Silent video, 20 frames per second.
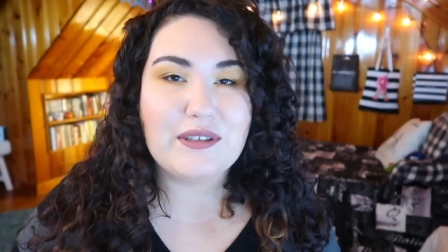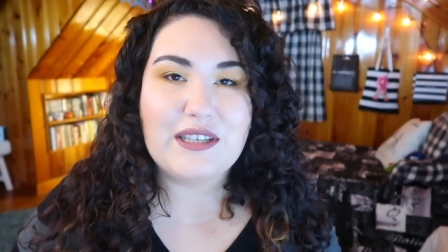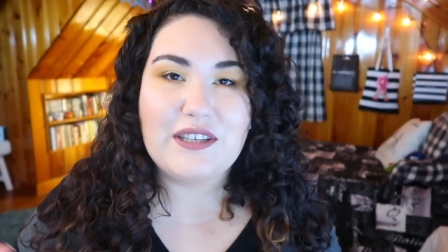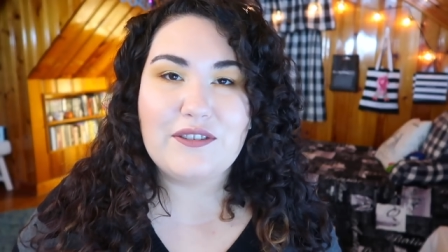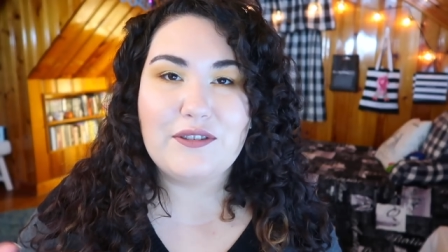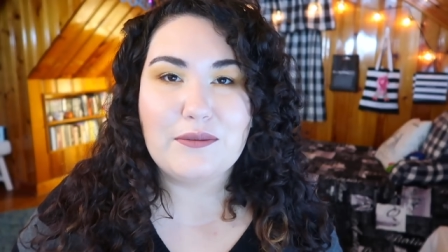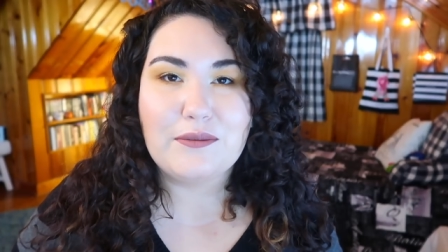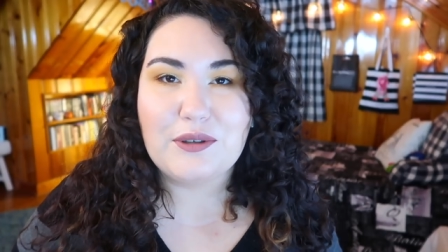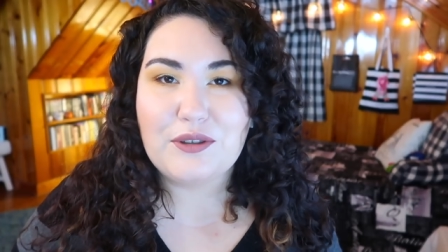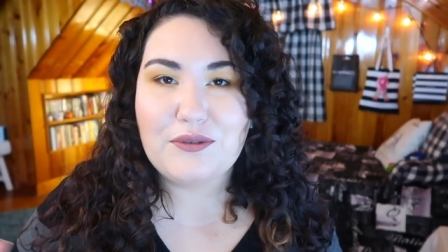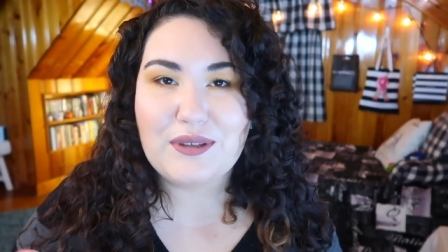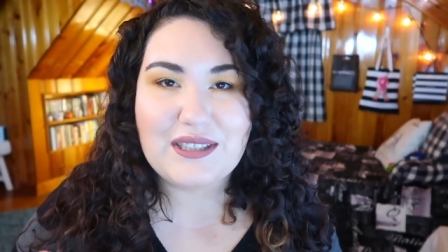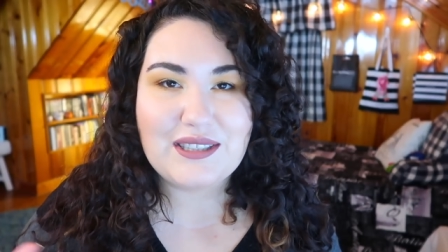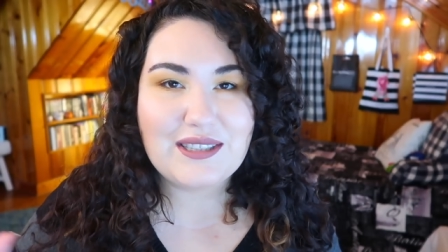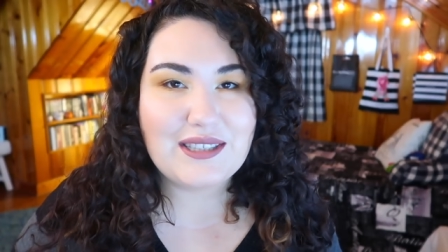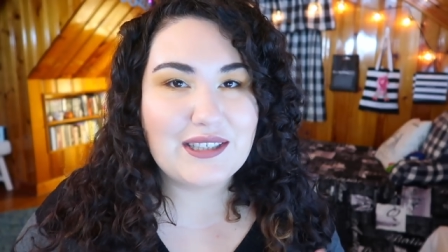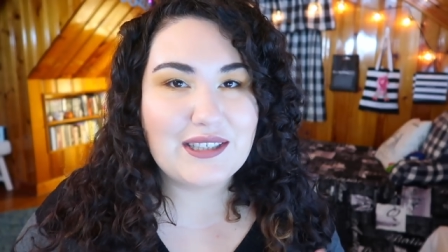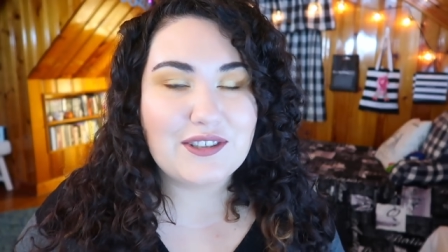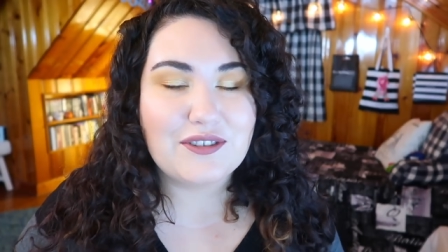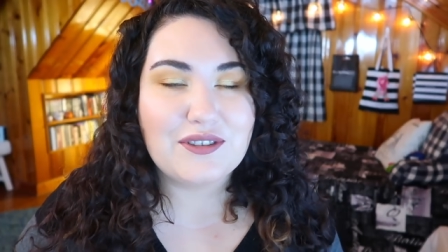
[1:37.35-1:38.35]
either between
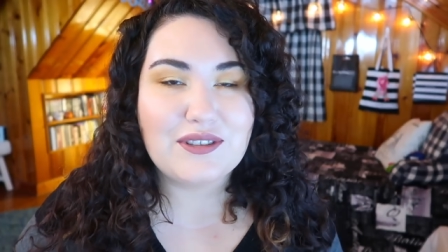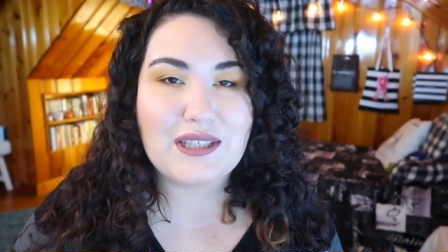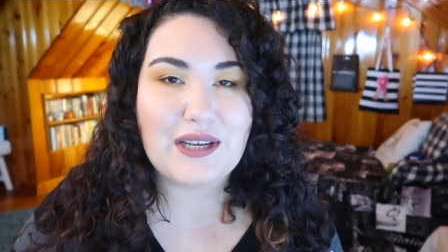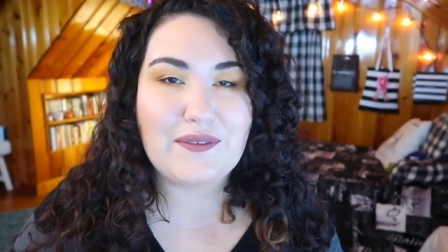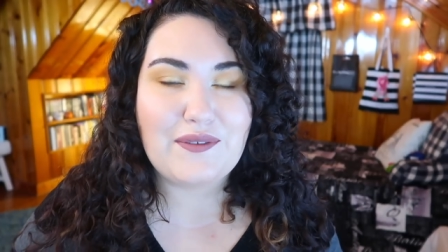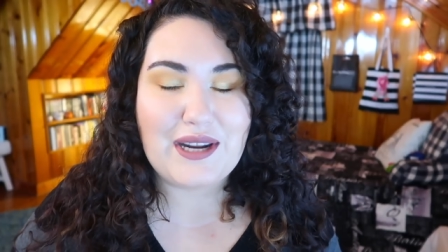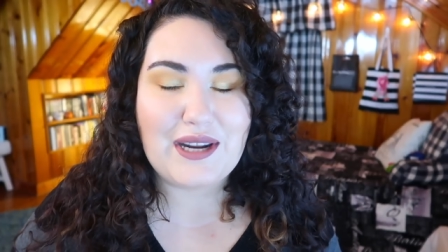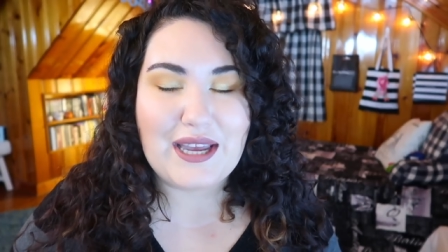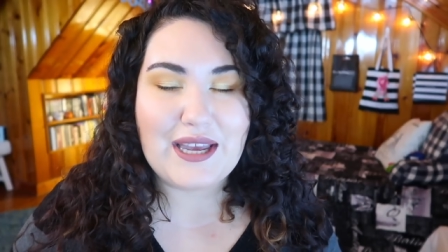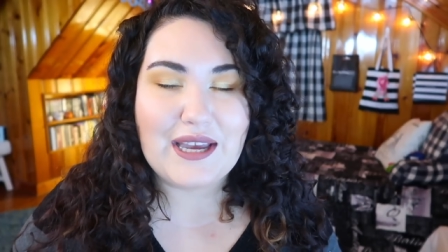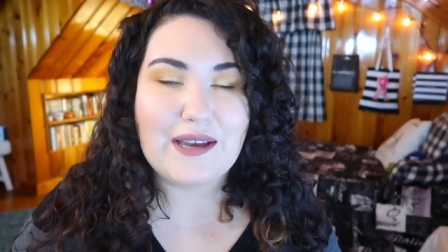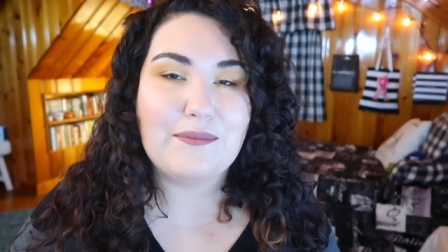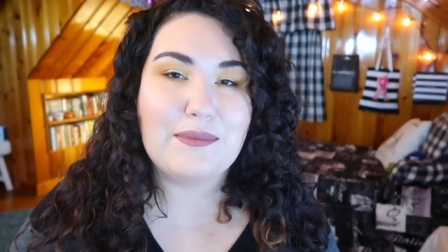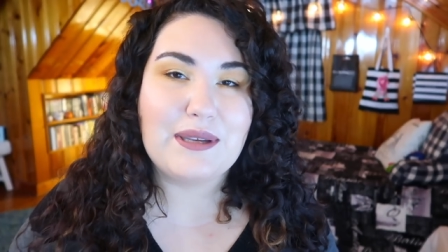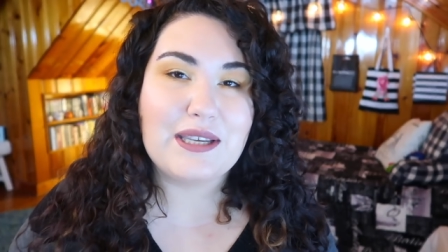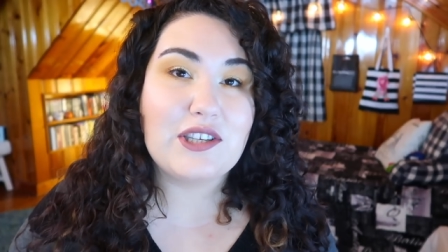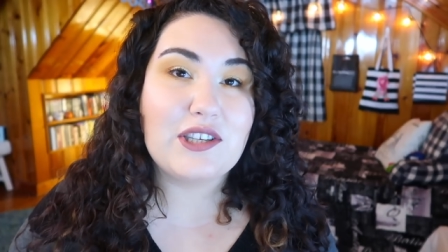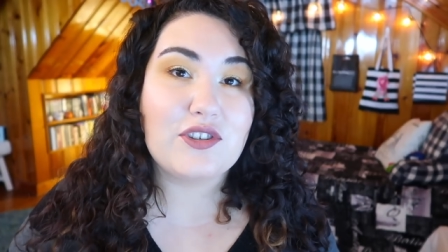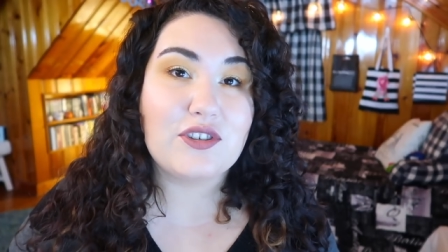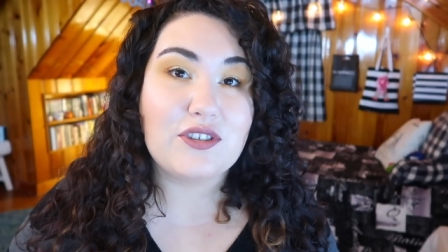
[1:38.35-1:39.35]
six or seven A M
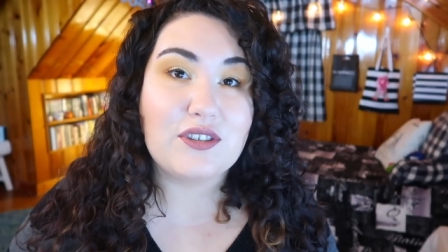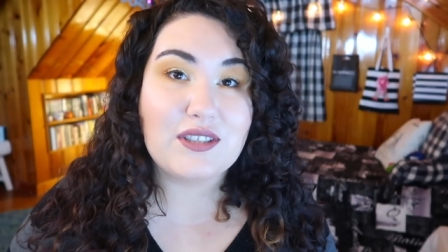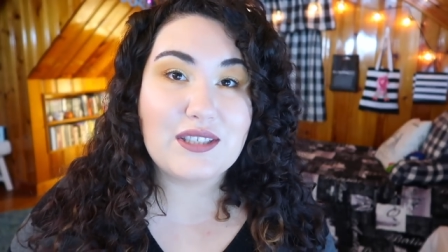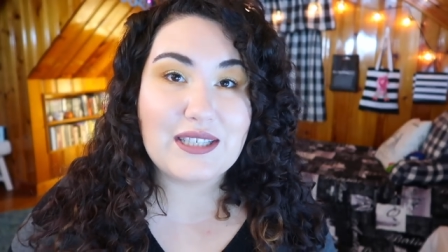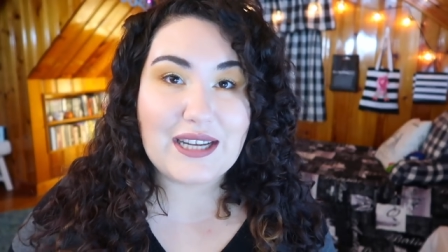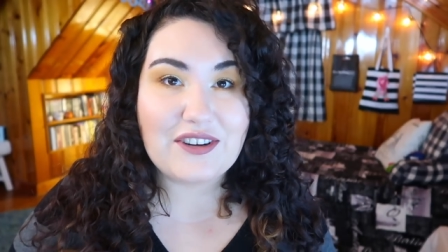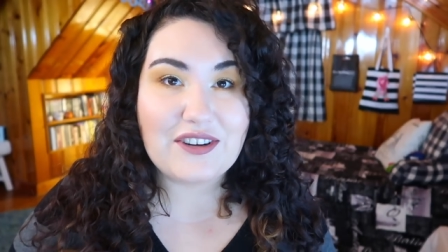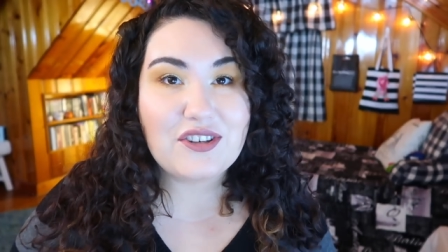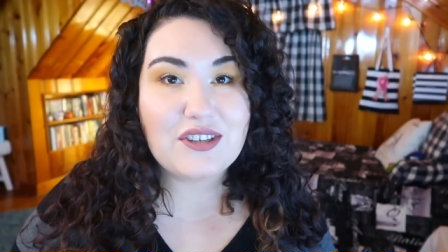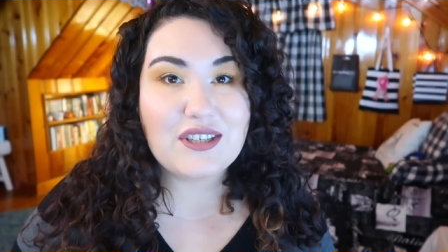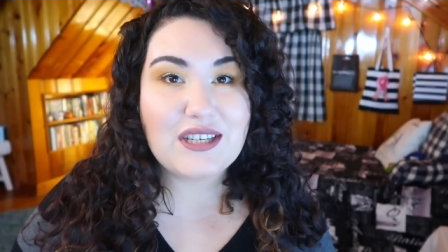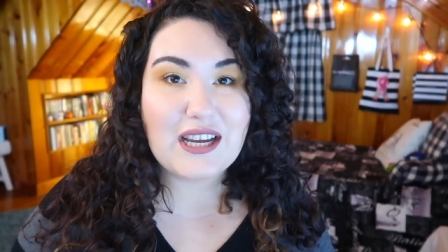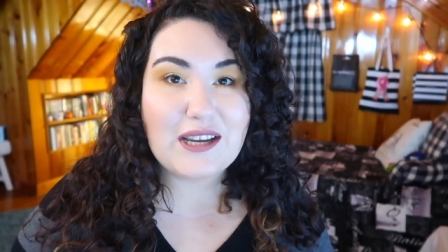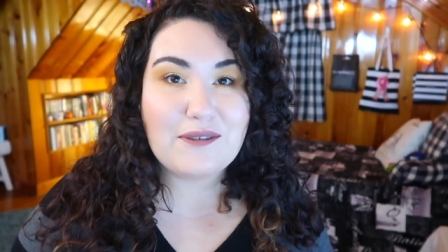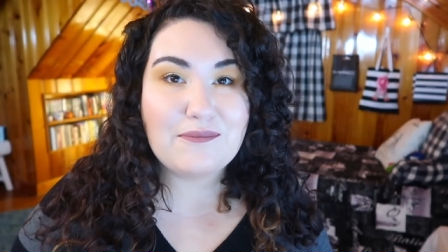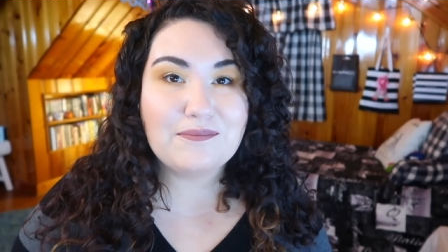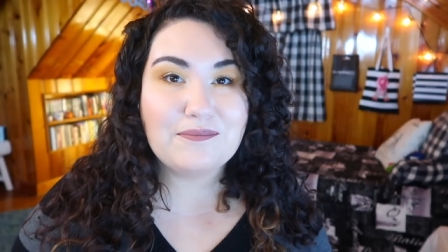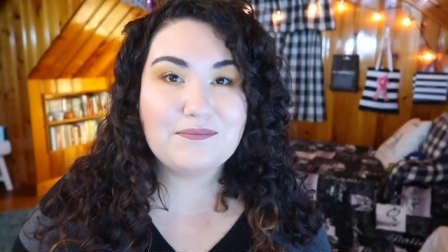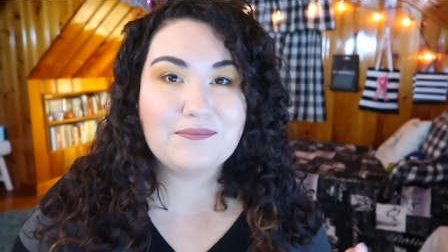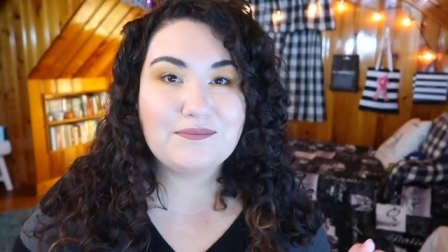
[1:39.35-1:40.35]
Eastern Standard
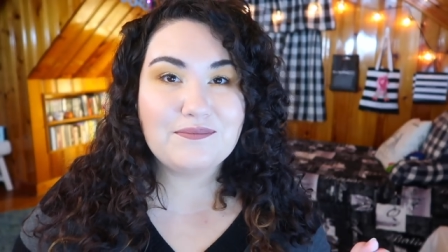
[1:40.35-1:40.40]
Time.